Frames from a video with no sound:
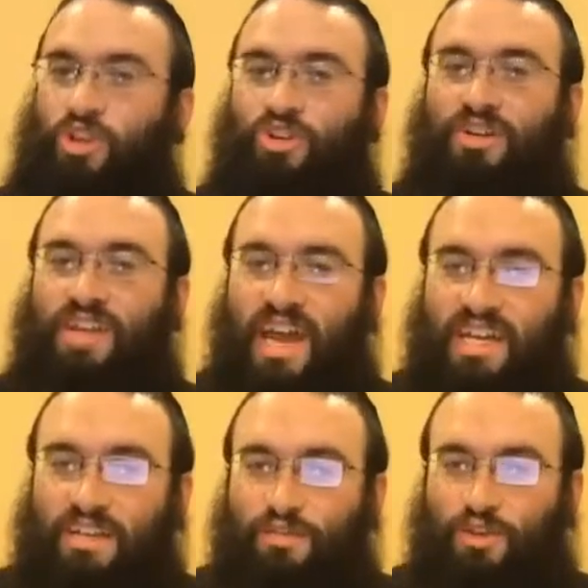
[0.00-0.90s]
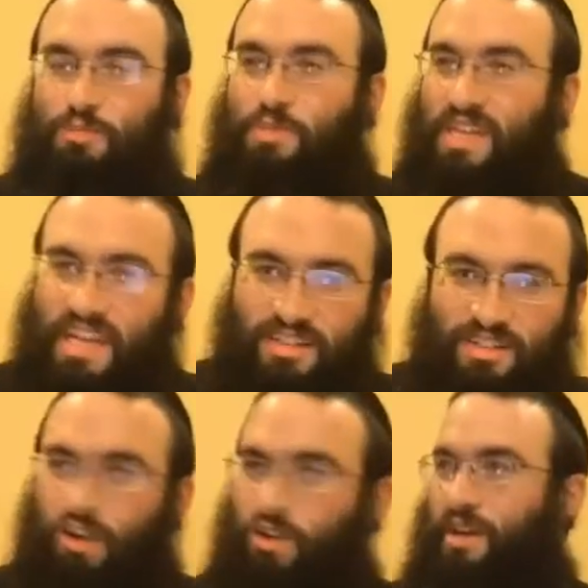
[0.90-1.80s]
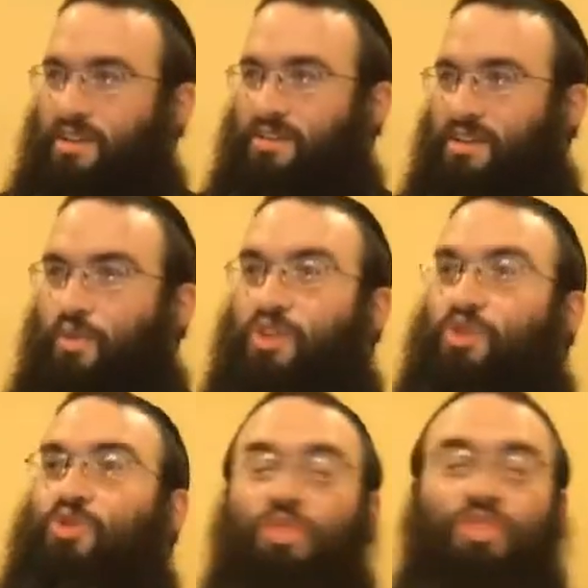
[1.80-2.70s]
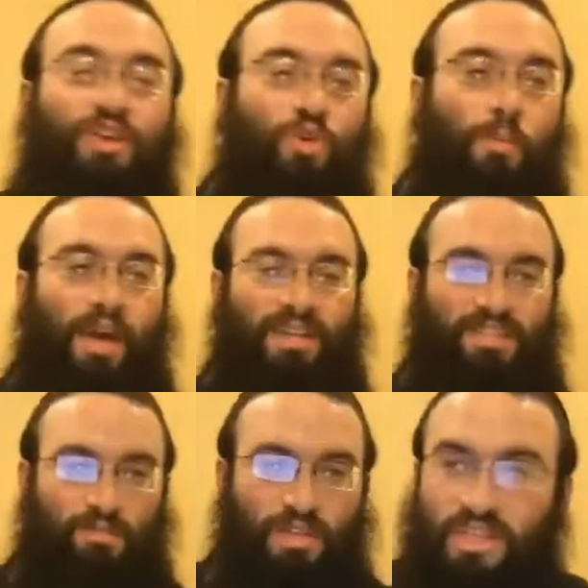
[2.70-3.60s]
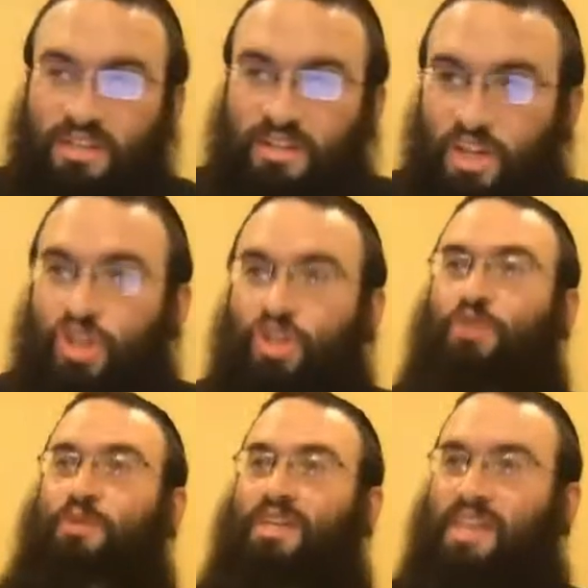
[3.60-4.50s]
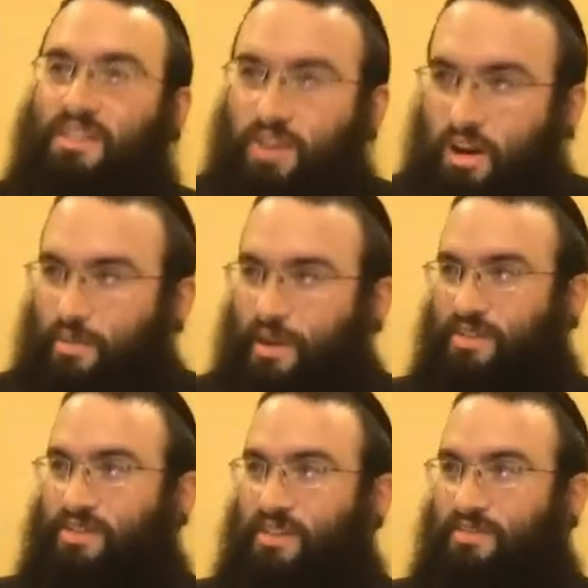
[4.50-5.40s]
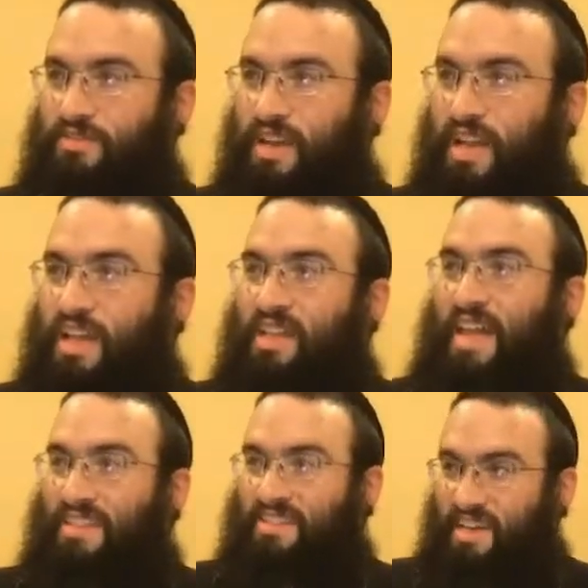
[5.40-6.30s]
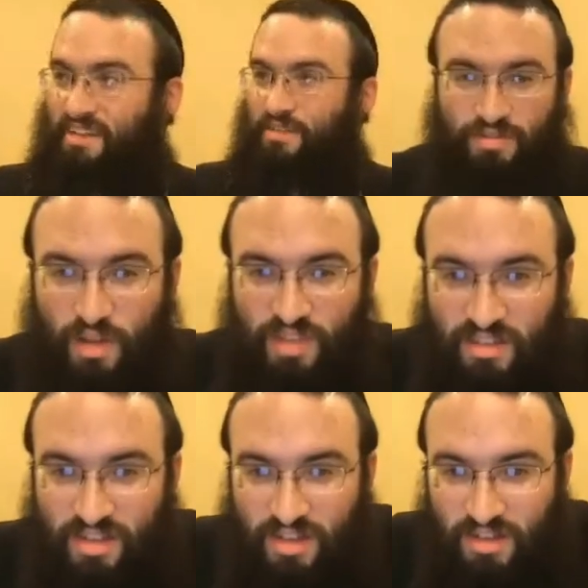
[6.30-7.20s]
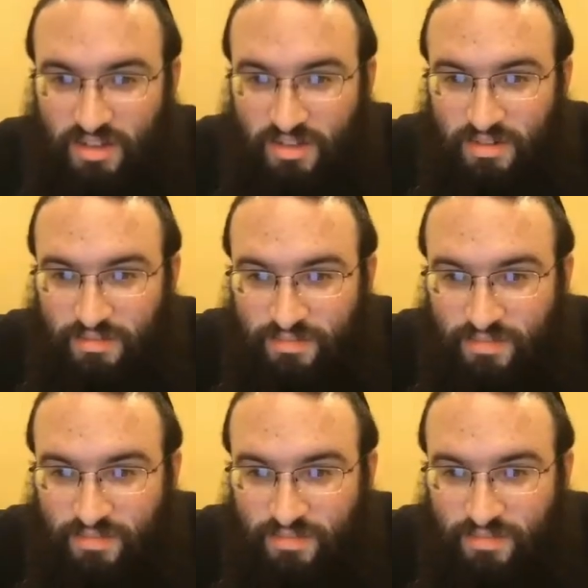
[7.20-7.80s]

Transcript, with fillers: When you're negative, you're speaking Yetzirah about yourself. When you don't think you could pass a Maniyah, you're speaking Yetzirah about yourself. That's negative. I have to end here.